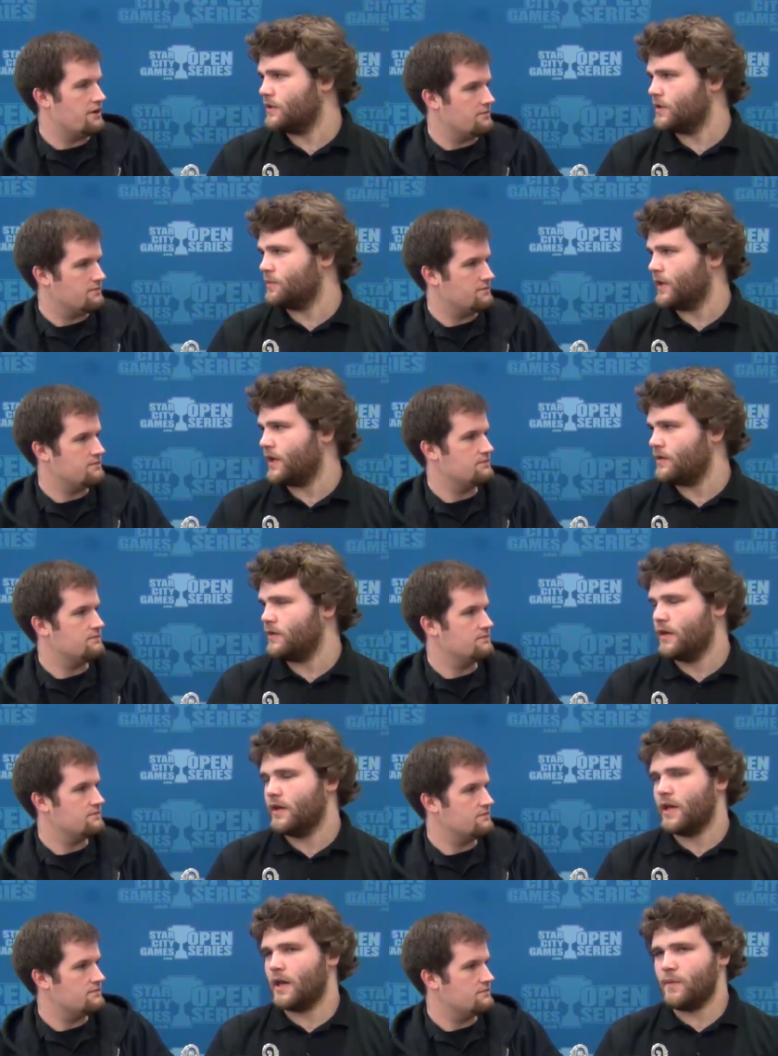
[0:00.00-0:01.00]
Speaker 1: I usually play at,
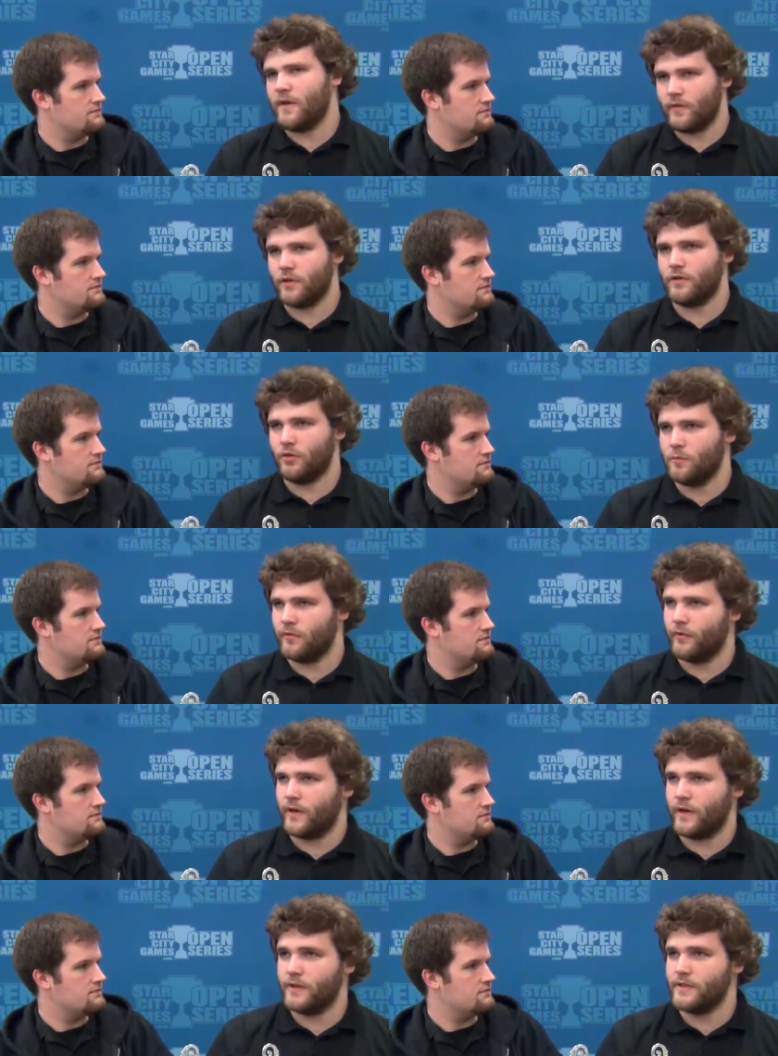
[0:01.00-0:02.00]
and we have a good group
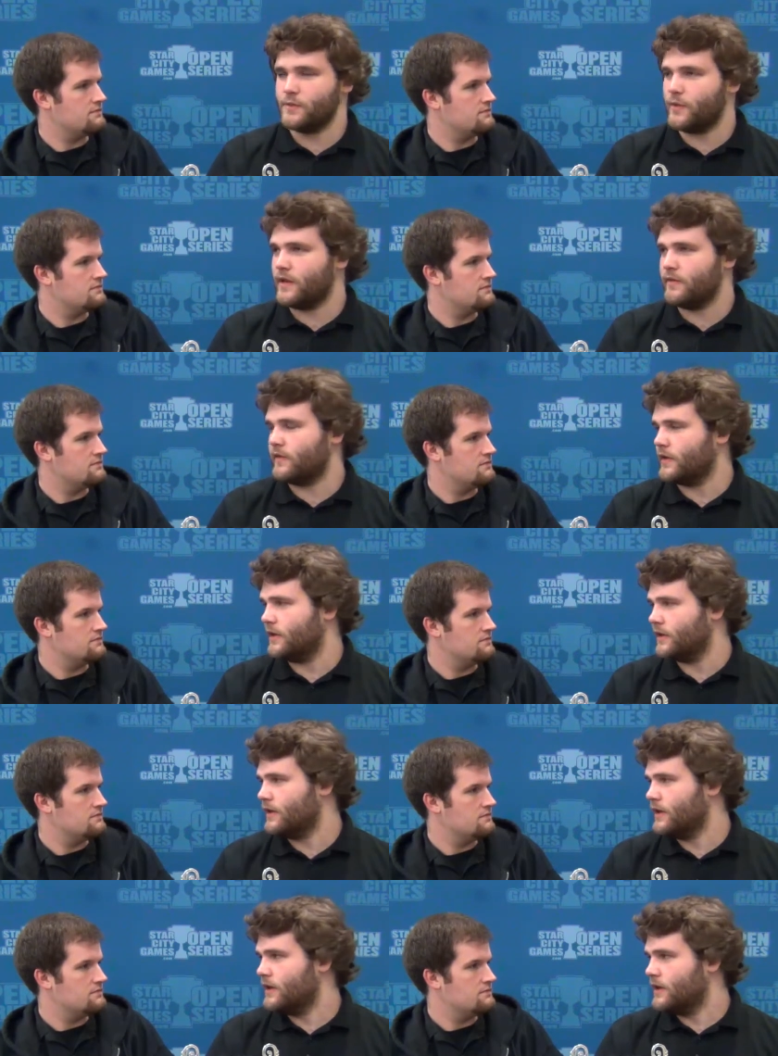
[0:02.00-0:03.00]
of ringers. We have uh,
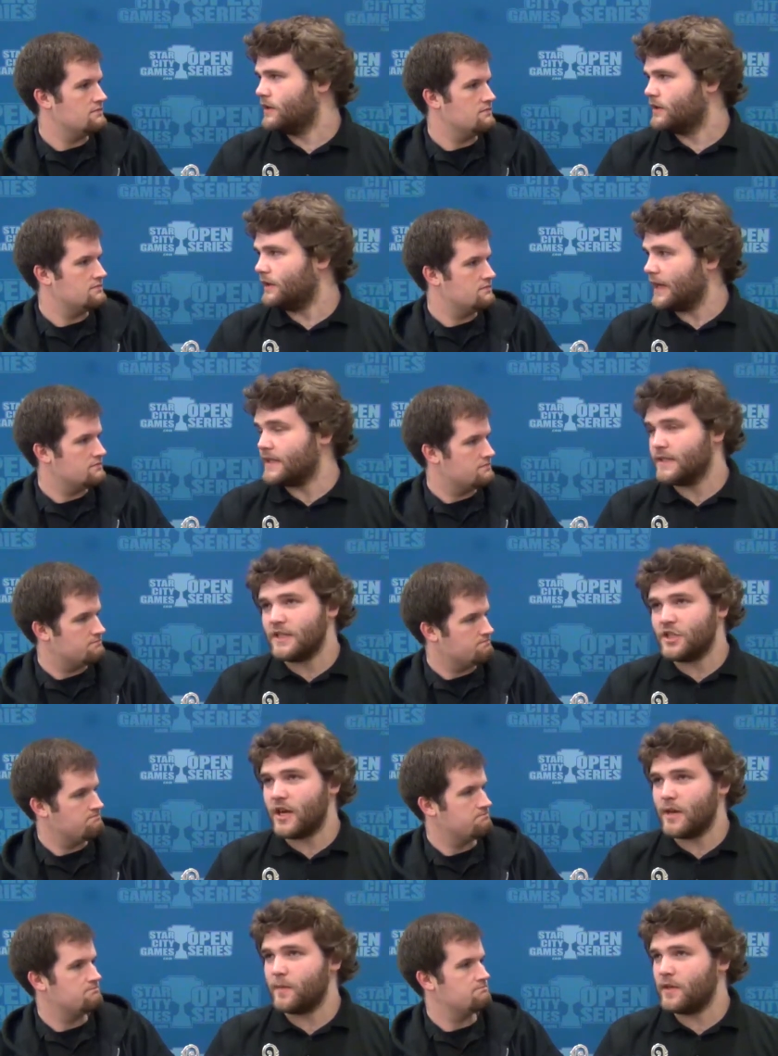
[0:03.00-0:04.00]
the Legacy
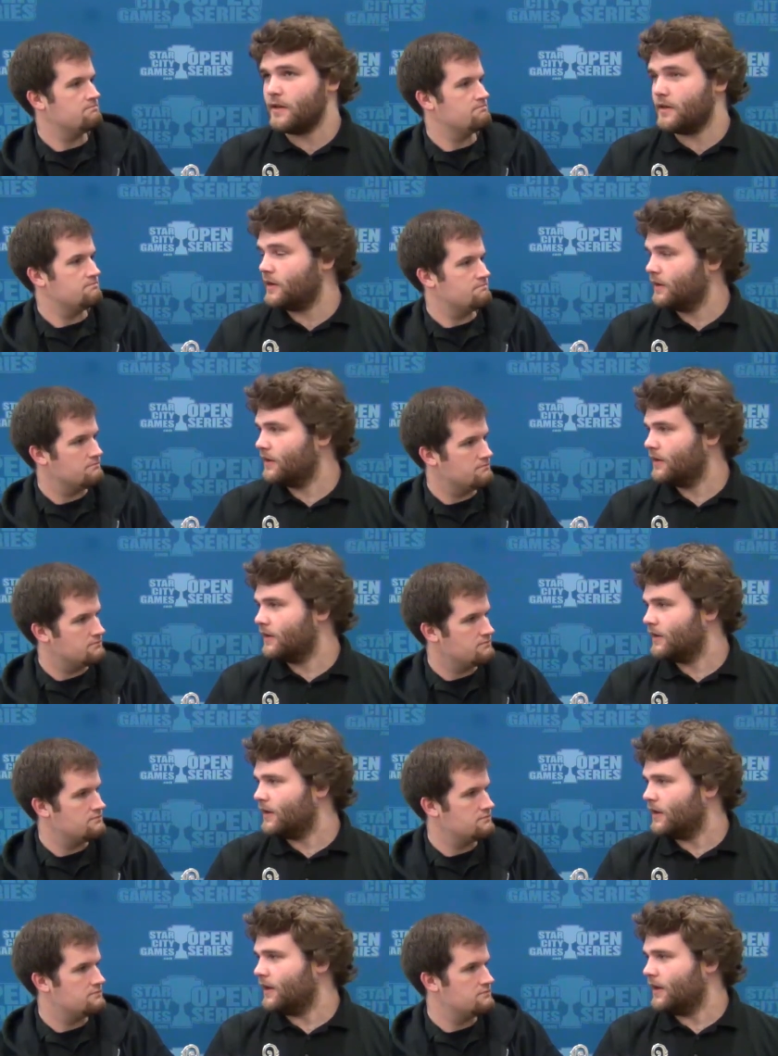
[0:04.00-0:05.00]
champion,
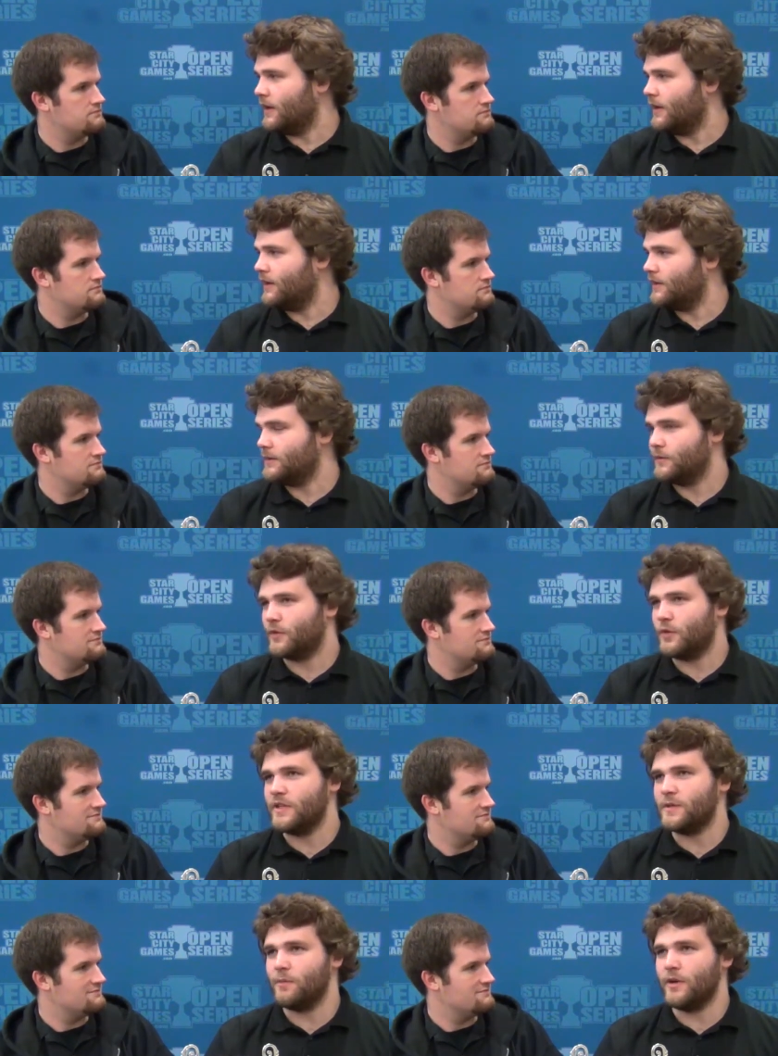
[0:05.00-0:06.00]
uh,
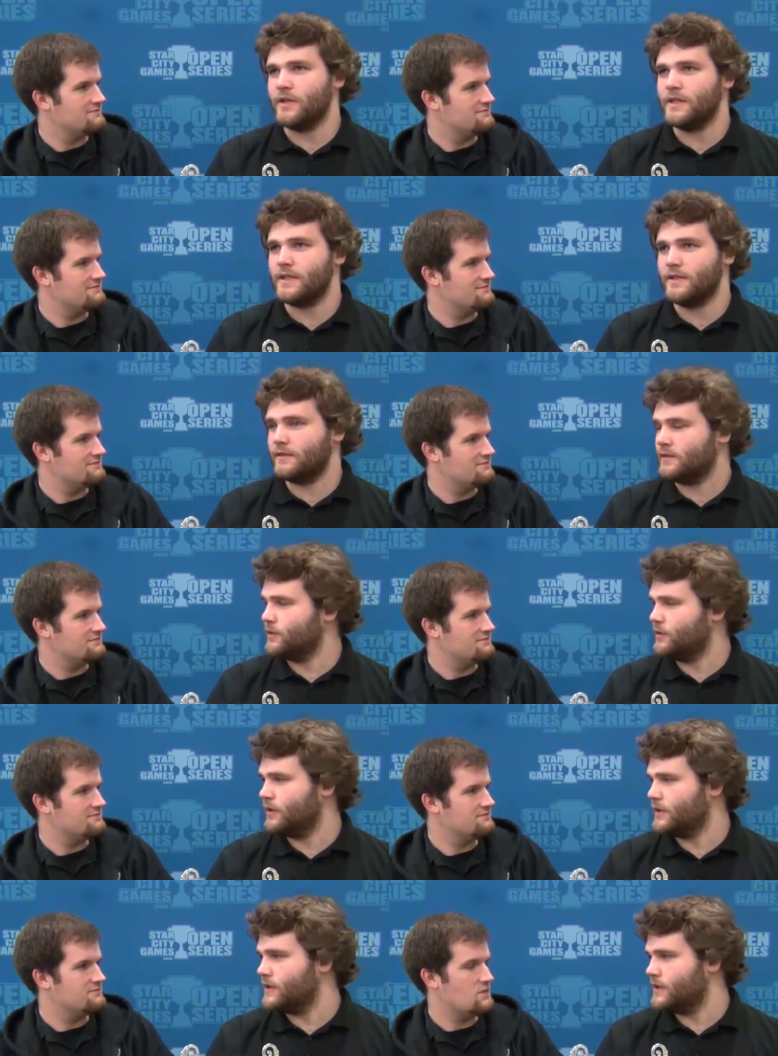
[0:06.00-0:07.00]
Chris Bergeson,
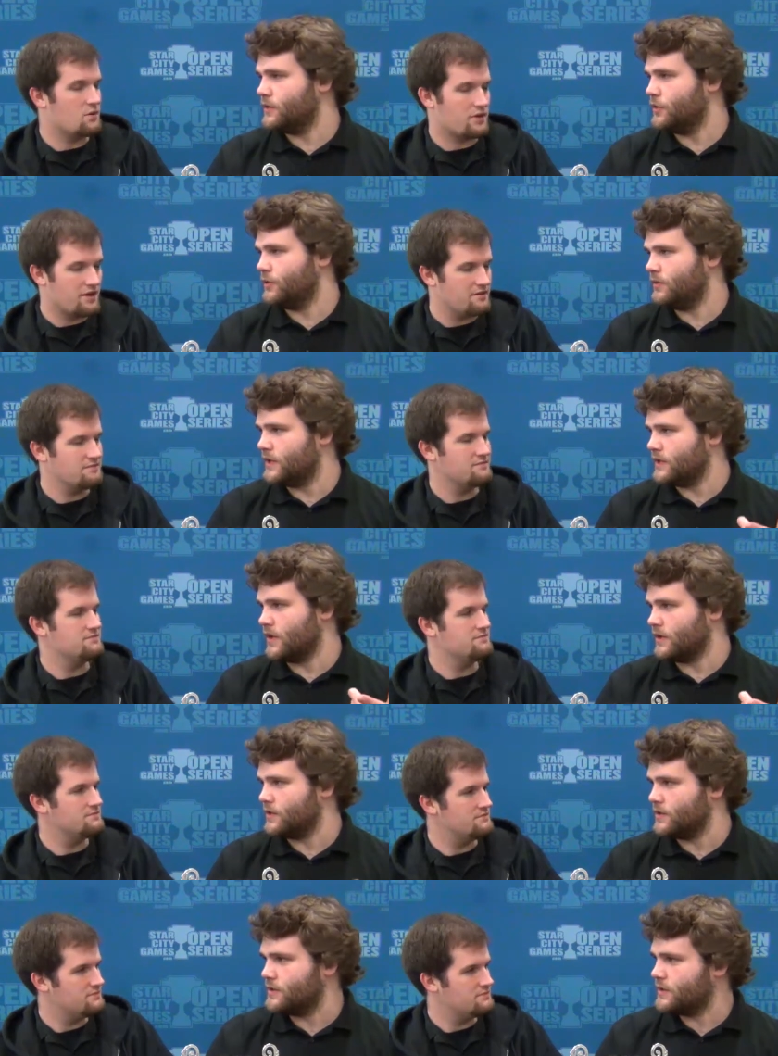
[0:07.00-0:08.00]
who uh, okay. who does
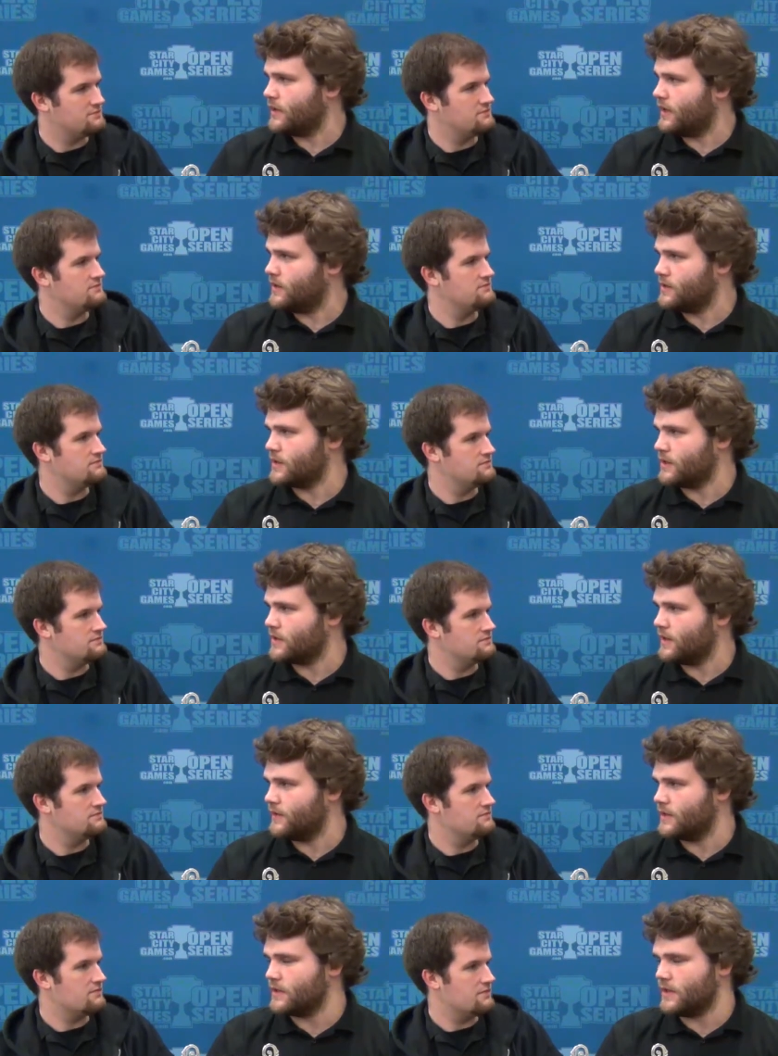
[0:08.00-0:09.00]
alters at Star City
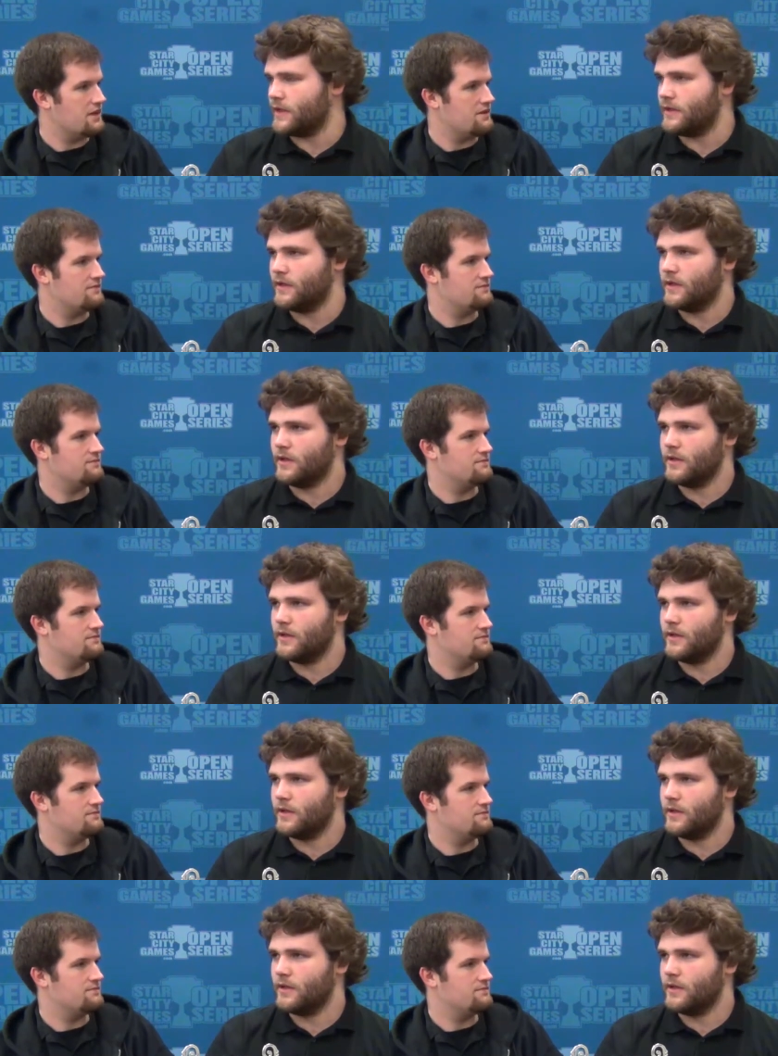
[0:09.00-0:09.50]
events a lot. Yeah.